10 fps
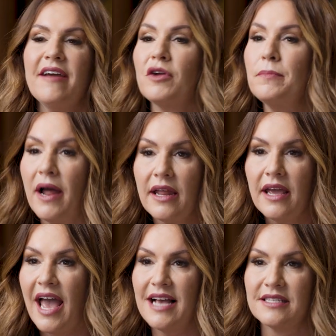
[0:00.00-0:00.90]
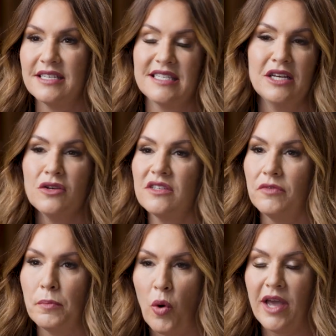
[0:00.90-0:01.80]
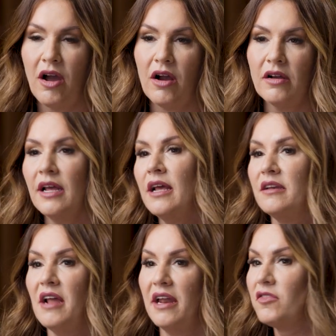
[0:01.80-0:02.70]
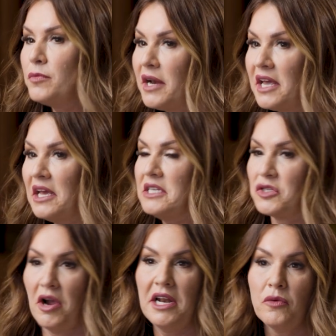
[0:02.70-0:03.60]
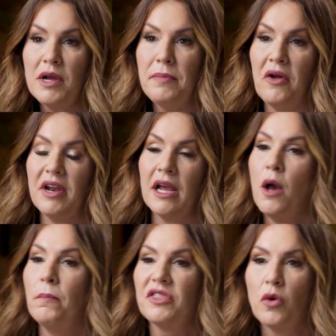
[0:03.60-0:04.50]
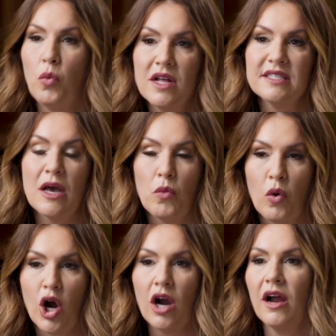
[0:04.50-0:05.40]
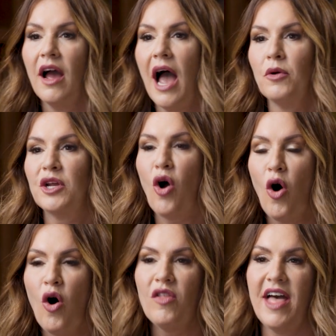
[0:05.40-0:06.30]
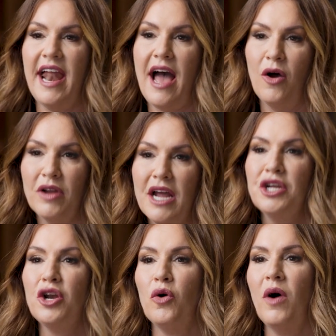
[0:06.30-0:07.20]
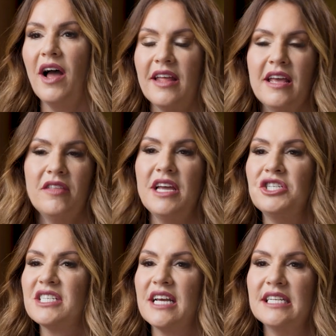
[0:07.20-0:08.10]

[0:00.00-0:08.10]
everybody has the skills of a point guard. Not everybody is great at rebounding, but the ones that were, I would call that out. And you know what? They just